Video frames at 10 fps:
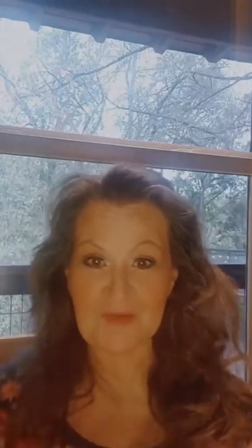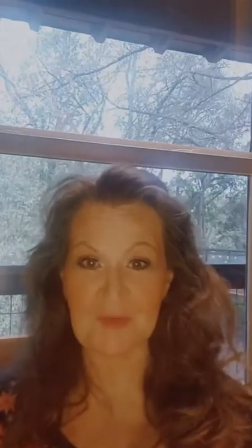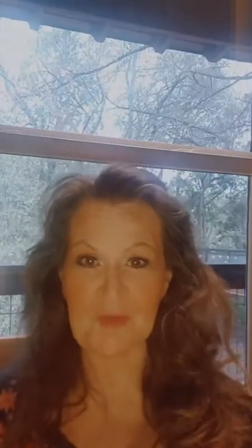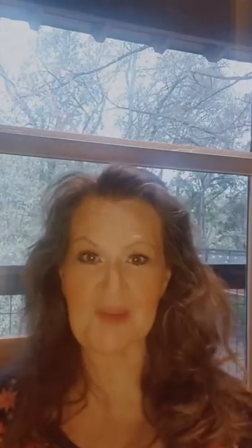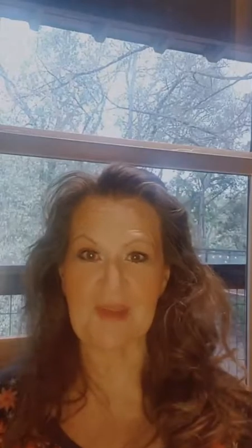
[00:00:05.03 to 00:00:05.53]
I
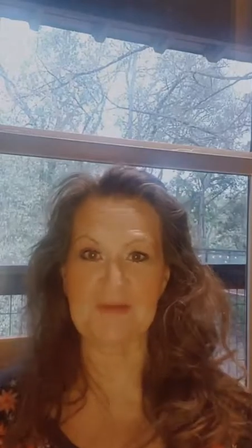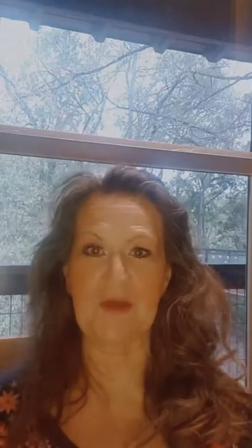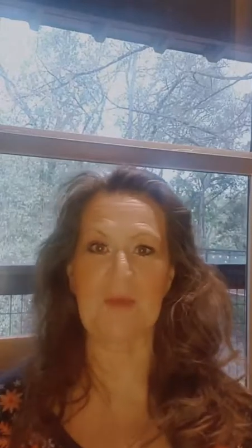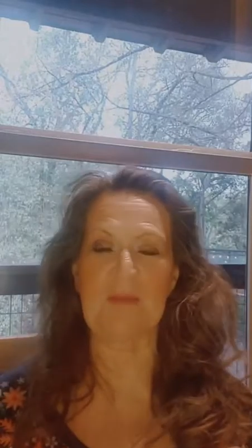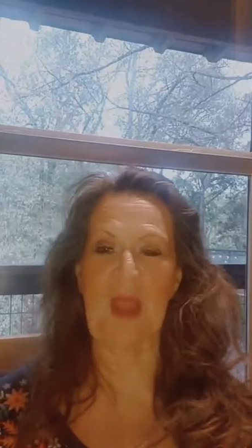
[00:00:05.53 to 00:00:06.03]
know you can't tell,
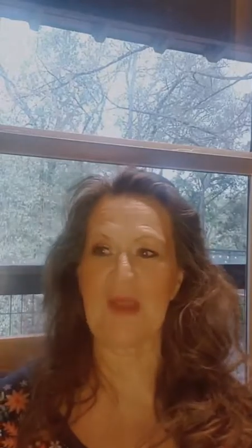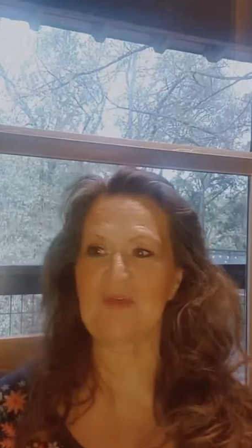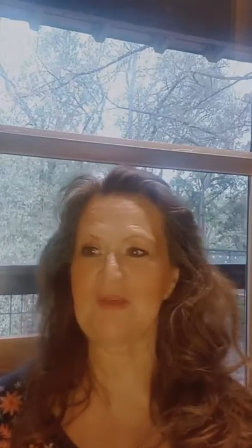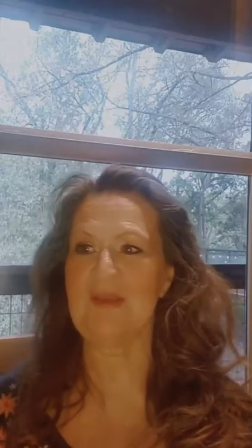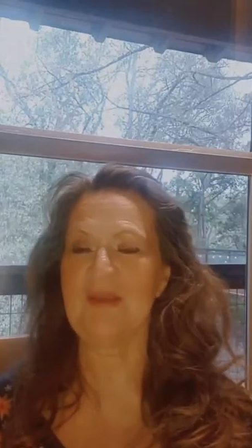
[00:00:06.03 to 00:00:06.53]
but I'm
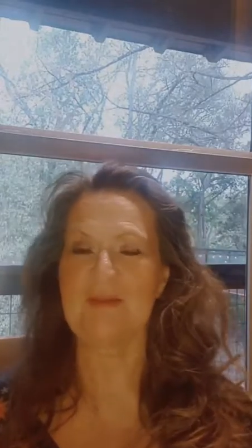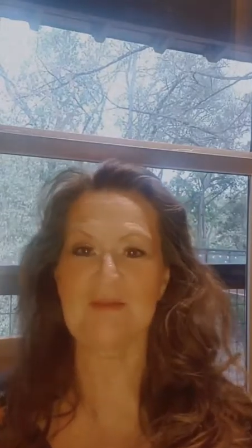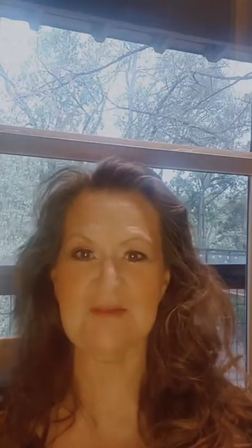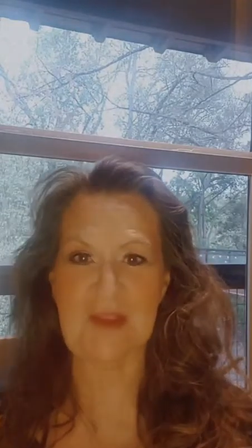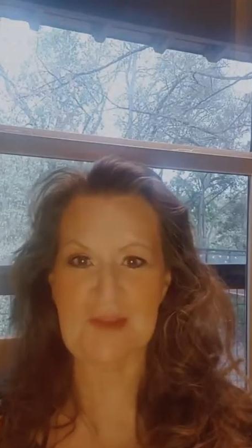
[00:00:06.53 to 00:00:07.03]
actually
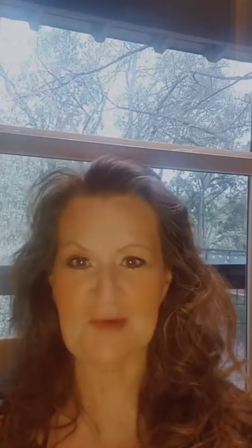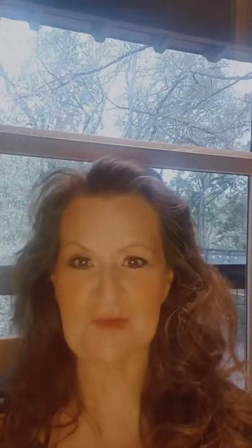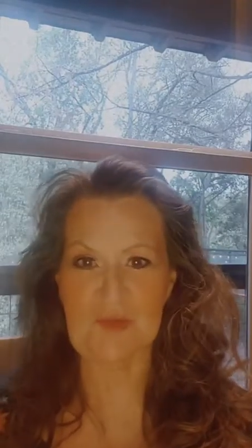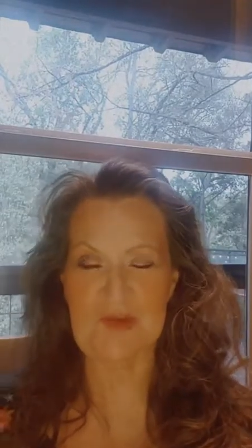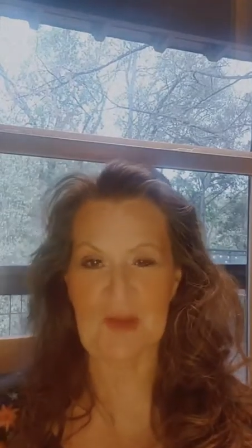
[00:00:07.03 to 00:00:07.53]
staying in a
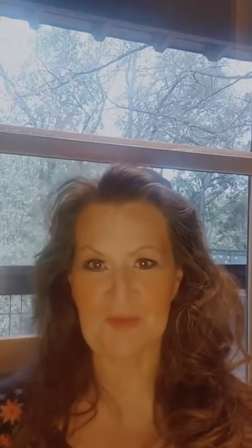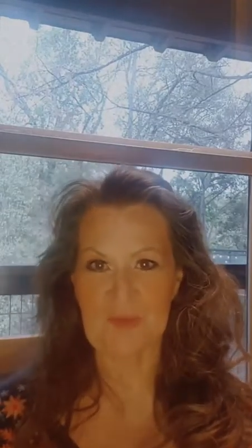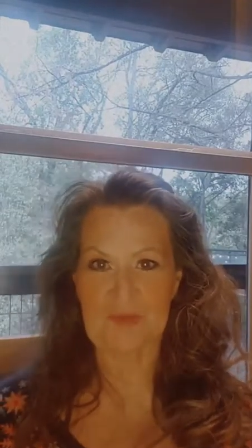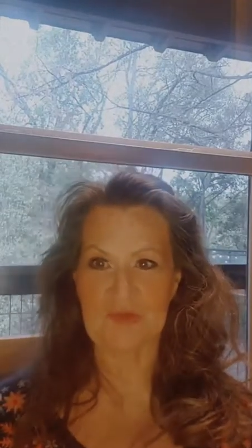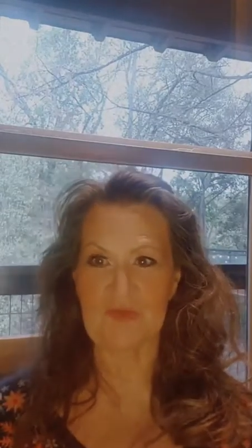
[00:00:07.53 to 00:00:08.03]
treehouse,
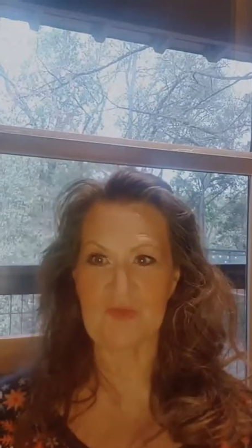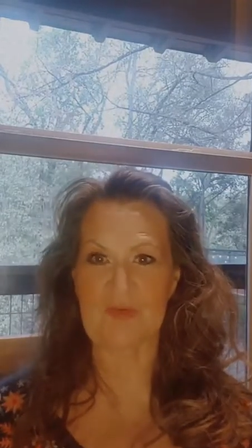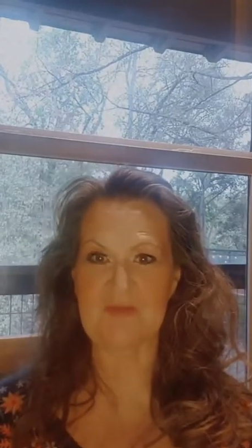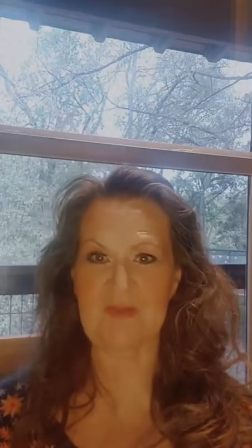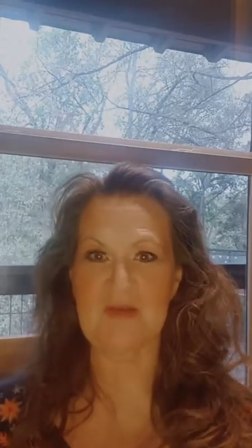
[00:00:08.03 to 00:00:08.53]
which is
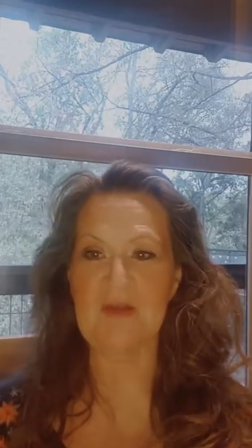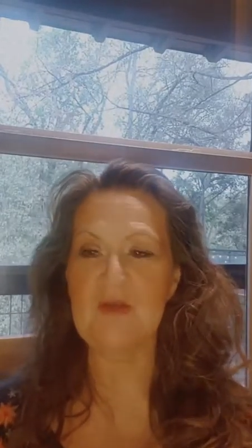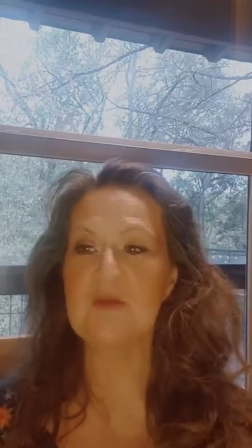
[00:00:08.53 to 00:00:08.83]
super fun